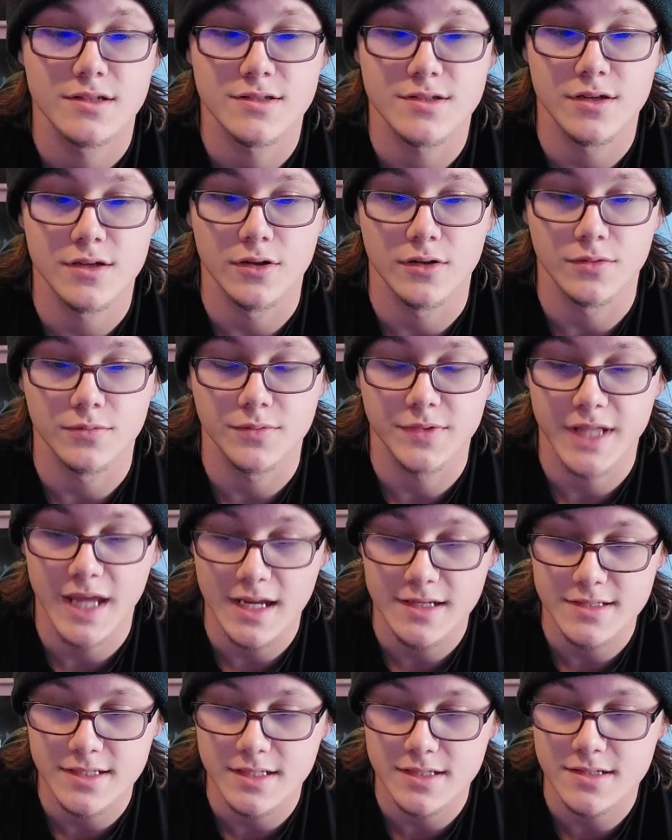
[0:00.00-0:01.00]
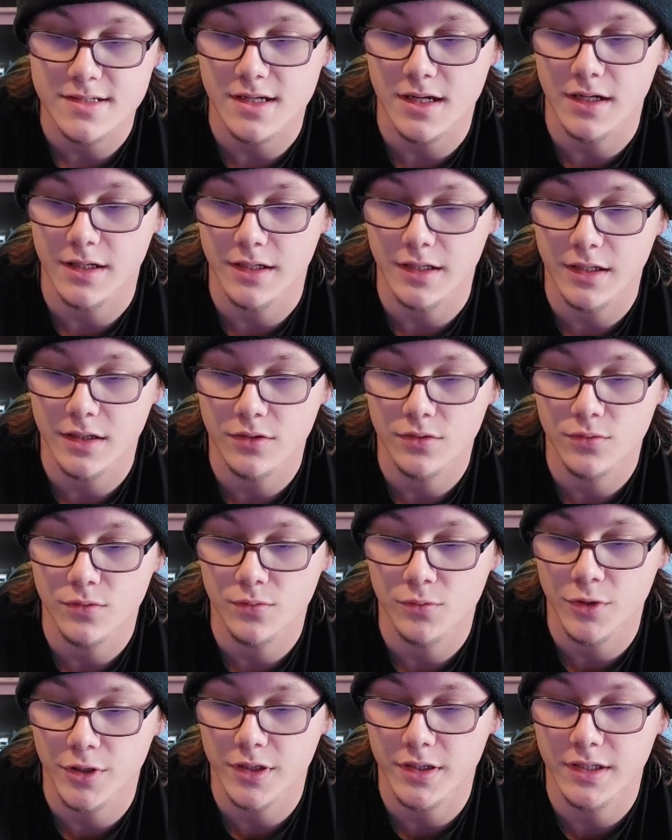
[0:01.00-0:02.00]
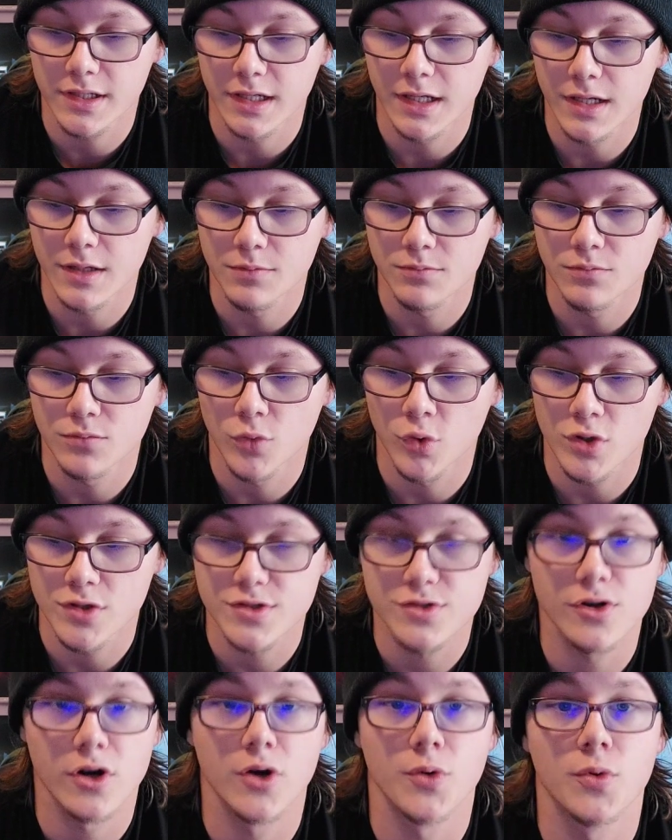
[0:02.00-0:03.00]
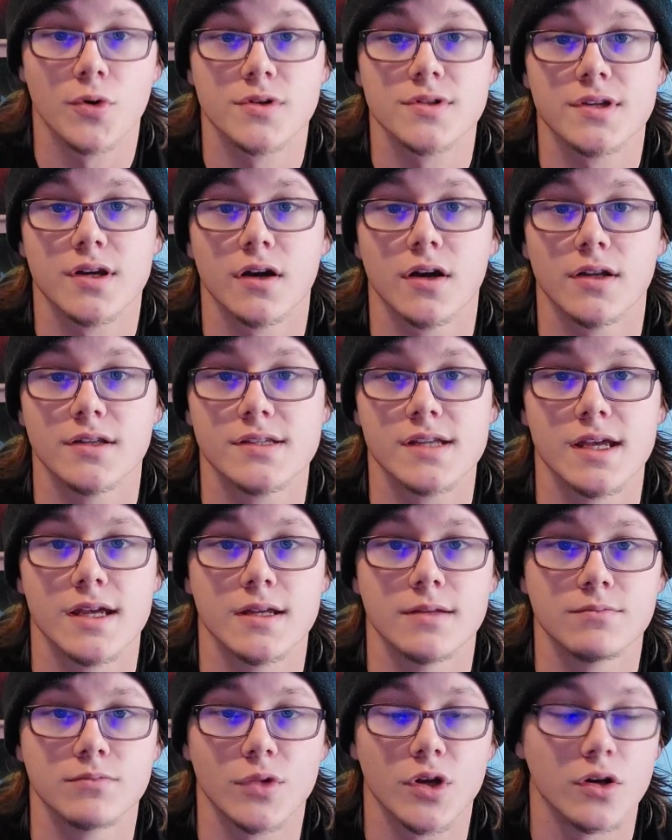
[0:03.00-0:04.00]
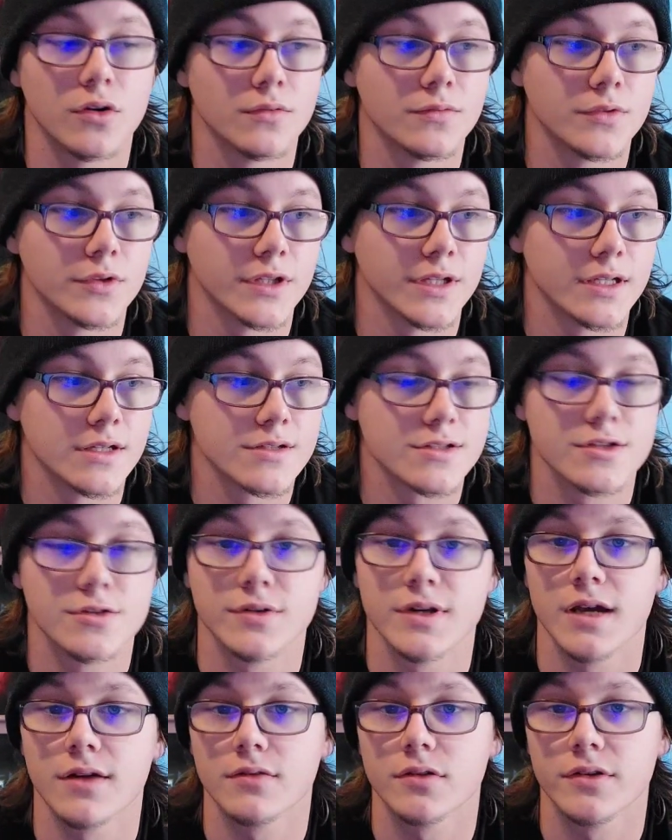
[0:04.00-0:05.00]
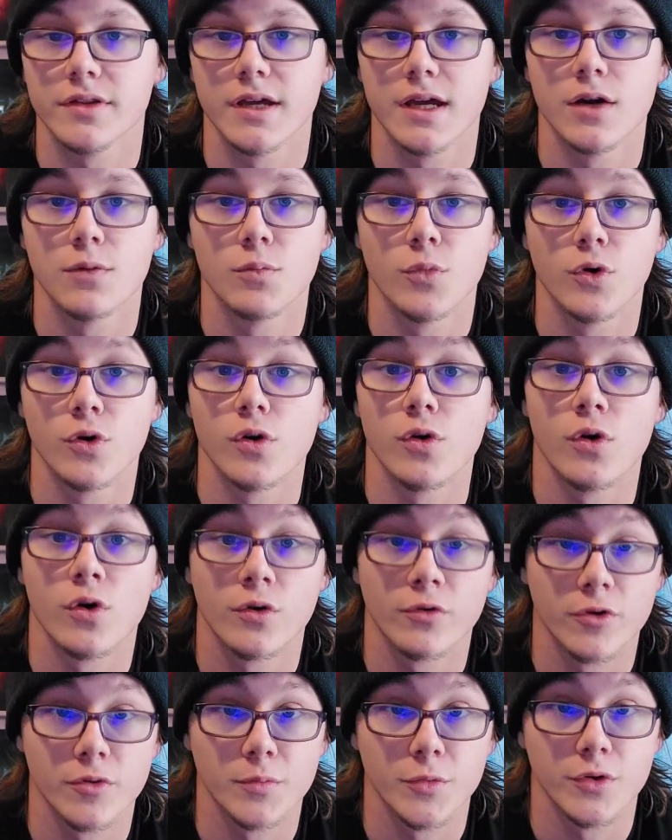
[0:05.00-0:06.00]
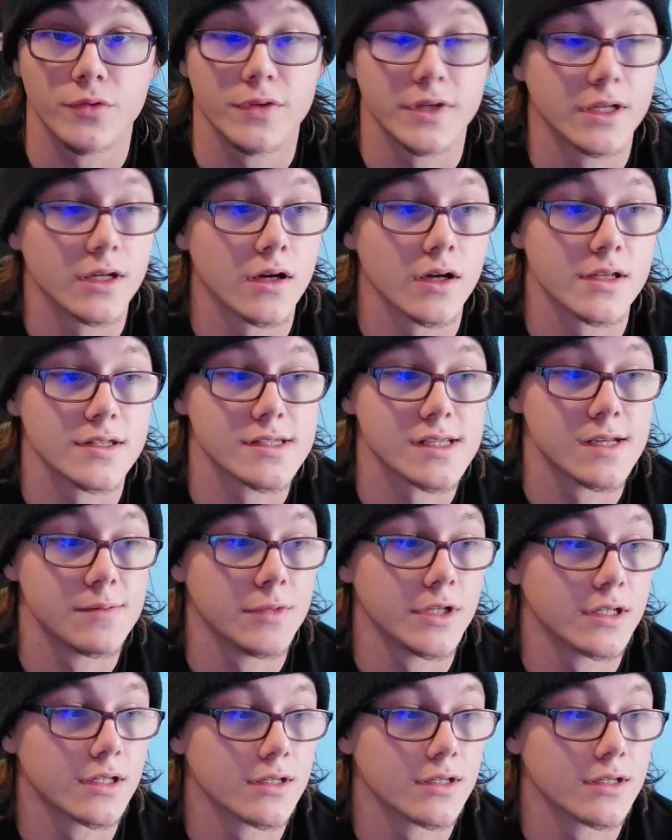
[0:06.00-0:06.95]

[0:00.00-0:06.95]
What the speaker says: So that's exciting. We're going to get more Star Wars content, hopefully soon after that, more horror movie content,